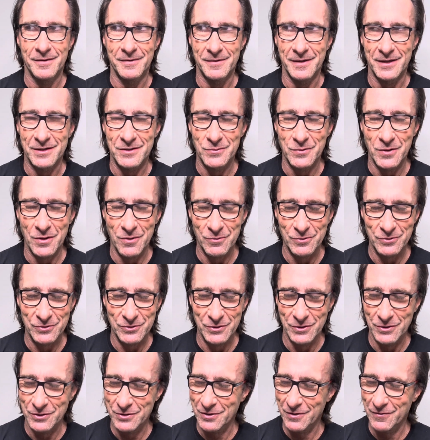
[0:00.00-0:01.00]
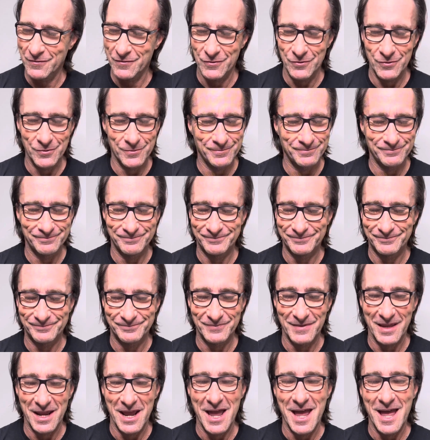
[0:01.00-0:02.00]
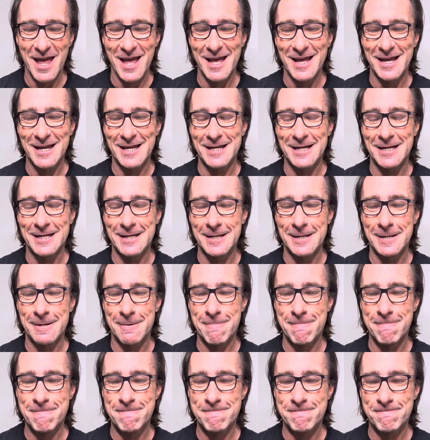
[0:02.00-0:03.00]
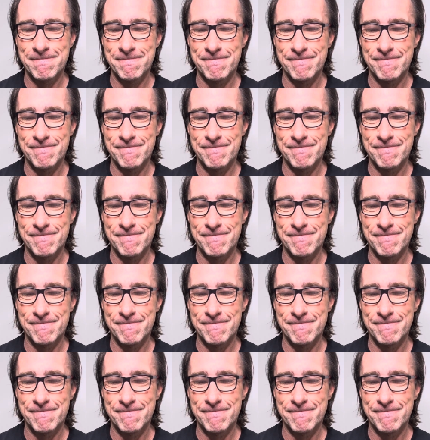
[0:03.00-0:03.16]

That's what I was searching for. Um,